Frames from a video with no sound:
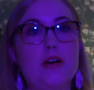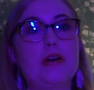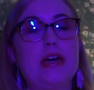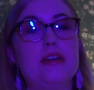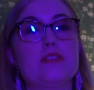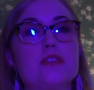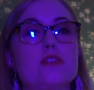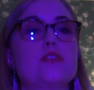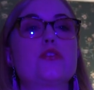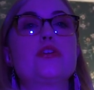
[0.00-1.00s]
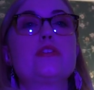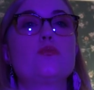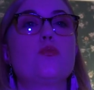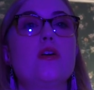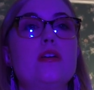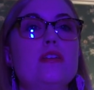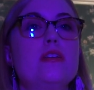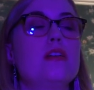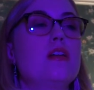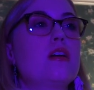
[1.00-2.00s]
Okay, so there is
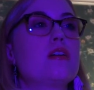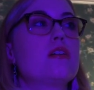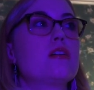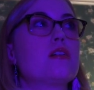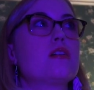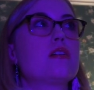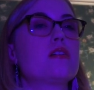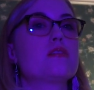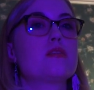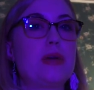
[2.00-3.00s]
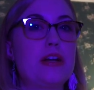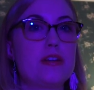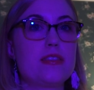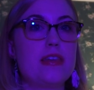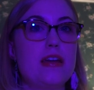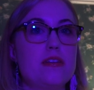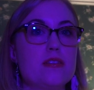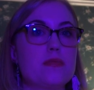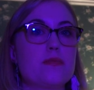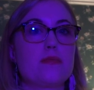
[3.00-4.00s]
one spirit that
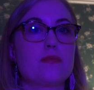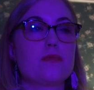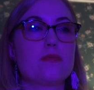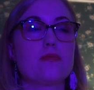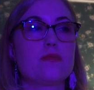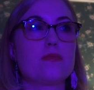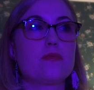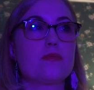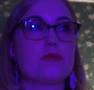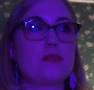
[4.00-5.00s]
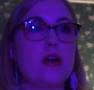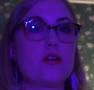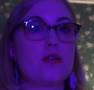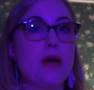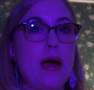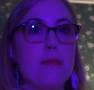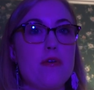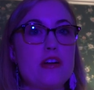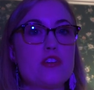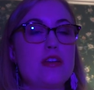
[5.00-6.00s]
is, her
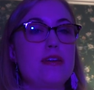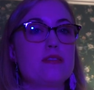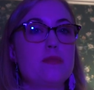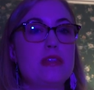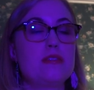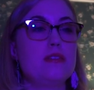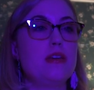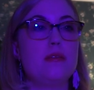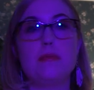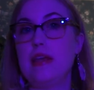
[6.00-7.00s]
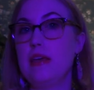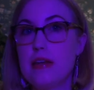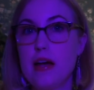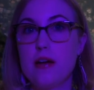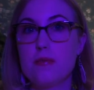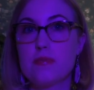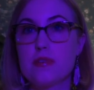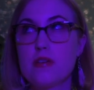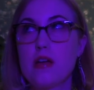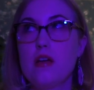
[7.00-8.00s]
apparition has been seen many times.